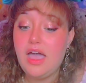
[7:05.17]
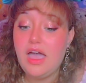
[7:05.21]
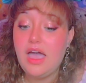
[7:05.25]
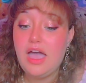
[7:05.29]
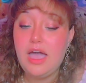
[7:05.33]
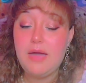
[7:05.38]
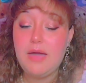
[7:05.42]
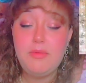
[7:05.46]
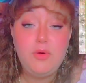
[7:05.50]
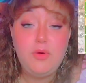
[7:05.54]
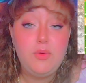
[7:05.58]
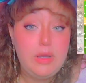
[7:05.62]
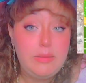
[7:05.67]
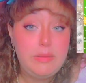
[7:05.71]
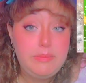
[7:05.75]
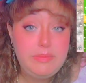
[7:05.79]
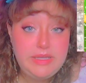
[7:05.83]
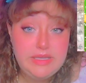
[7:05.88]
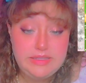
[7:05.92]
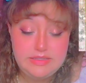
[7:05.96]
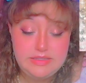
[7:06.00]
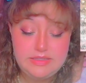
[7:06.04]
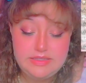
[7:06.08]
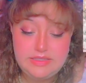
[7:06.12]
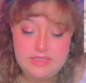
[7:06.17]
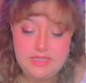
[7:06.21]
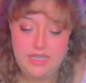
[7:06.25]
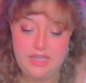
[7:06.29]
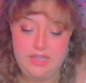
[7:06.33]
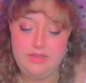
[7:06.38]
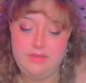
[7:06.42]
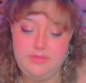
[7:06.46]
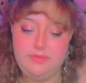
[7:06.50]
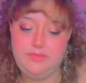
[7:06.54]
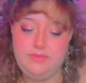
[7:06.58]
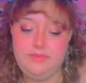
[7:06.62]
I'm a Webkinz
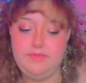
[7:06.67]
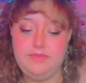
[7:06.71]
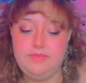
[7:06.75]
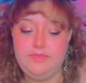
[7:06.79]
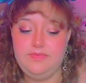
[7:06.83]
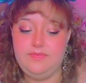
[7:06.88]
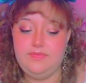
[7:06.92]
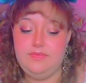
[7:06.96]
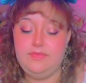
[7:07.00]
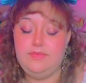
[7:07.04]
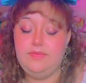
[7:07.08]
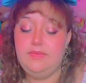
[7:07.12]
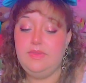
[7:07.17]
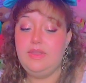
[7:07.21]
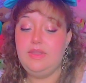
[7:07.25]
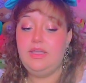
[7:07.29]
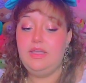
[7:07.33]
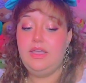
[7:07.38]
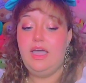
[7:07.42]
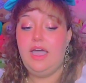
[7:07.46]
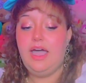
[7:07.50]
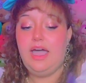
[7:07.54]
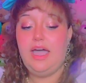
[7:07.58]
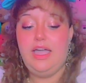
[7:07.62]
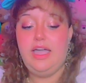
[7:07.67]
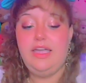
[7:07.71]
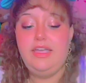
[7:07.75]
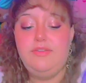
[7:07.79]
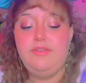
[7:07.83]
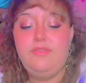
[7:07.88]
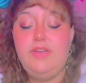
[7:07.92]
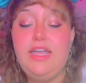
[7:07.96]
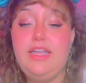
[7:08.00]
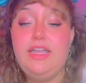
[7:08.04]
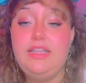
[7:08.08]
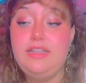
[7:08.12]
stan. I
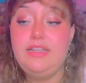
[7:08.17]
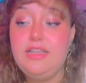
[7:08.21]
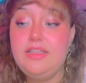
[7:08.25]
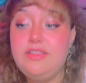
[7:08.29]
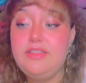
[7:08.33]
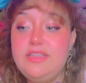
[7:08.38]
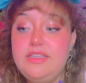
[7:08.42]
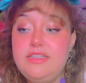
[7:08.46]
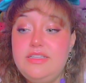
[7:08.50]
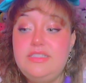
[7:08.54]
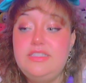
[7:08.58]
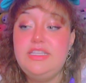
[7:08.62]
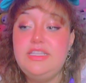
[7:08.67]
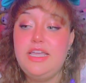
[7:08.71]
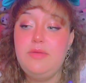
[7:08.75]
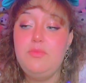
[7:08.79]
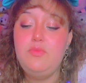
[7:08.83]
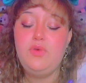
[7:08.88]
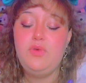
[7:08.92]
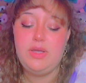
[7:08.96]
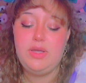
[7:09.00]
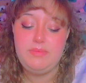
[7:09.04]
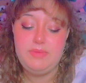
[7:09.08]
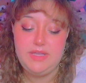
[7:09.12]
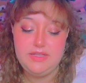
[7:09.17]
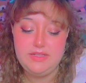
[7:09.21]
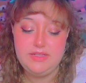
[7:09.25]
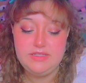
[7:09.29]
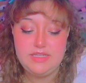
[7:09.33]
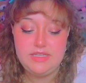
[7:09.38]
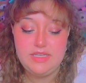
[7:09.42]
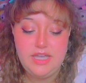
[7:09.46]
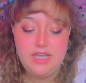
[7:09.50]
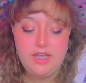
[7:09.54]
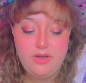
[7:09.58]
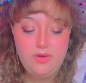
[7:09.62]
have had the same
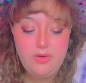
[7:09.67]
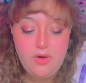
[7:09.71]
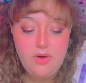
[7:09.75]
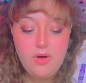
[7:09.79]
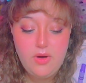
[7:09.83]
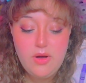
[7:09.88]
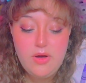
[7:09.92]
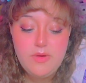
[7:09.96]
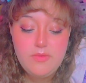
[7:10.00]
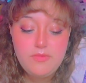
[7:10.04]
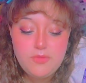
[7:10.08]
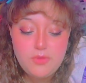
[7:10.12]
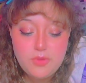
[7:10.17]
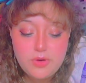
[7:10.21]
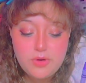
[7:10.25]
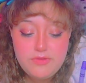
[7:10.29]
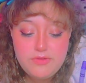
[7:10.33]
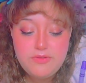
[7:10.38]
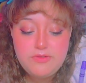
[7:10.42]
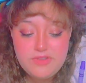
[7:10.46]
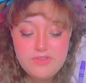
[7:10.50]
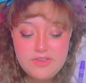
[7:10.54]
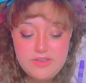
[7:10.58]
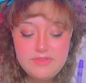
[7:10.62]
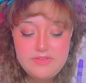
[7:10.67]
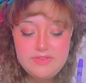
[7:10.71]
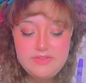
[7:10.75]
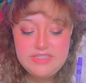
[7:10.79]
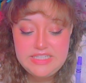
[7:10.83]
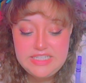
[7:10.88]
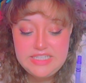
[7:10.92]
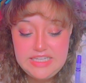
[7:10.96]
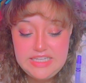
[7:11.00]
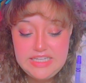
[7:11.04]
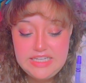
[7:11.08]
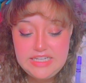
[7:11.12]
Webkinz account for
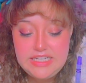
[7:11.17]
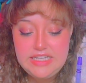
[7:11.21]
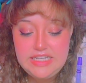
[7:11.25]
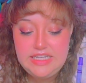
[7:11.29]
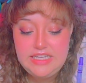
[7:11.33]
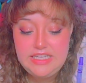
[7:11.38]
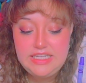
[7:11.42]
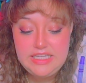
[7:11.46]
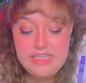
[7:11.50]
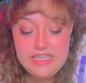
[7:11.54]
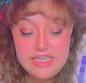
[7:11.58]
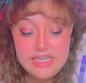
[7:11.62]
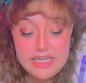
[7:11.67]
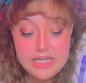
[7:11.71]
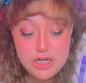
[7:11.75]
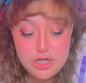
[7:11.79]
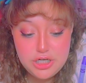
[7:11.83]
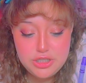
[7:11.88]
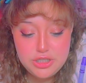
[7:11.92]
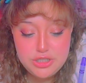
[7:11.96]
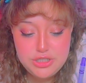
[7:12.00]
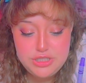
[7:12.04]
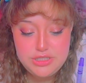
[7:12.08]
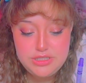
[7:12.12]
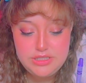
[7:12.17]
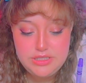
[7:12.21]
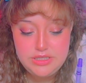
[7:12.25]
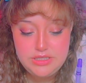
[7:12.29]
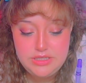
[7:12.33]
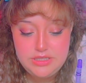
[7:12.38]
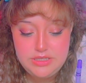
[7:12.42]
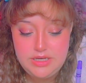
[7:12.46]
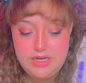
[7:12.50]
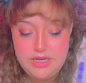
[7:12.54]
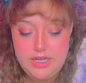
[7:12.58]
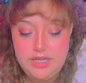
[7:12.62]
15 years
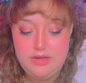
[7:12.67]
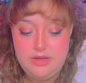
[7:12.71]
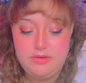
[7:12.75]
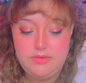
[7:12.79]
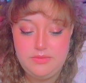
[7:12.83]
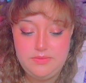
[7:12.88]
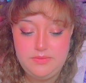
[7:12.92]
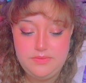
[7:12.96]
now.